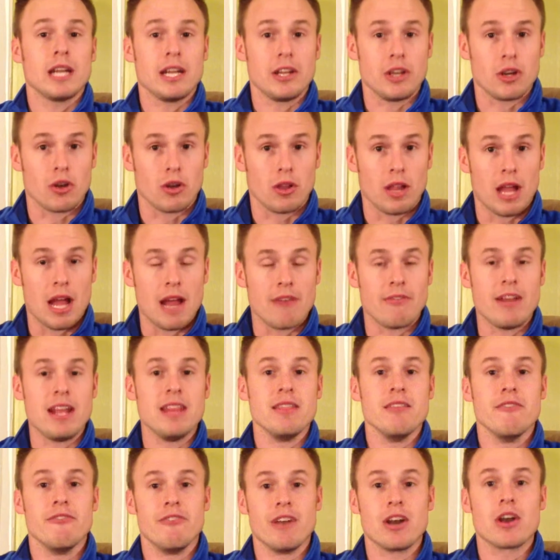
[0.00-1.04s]
in your life in
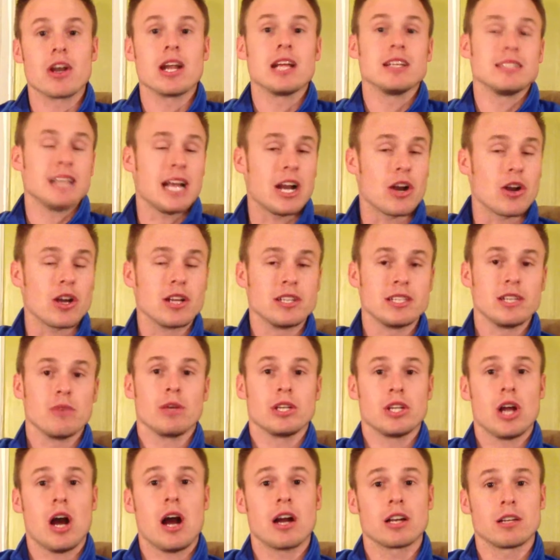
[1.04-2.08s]
the various areas that we
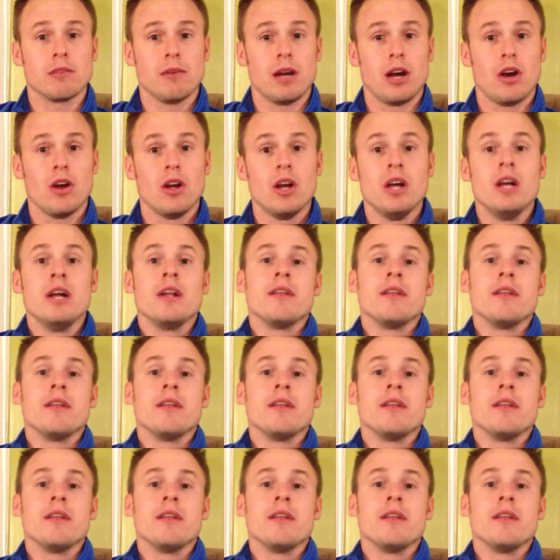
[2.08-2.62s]
talked about.